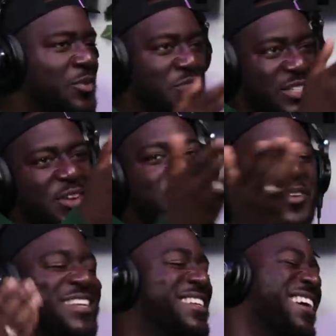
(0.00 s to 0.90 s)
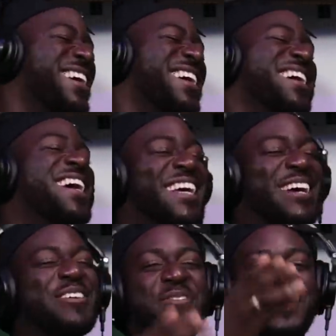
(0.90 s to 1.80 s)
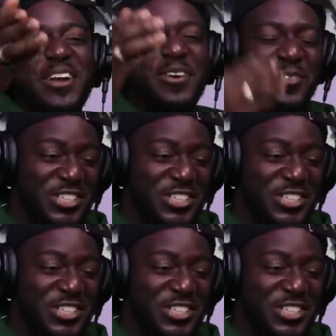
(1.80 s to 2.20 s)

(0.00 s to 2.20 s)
No, obviously, yeah, but the people are not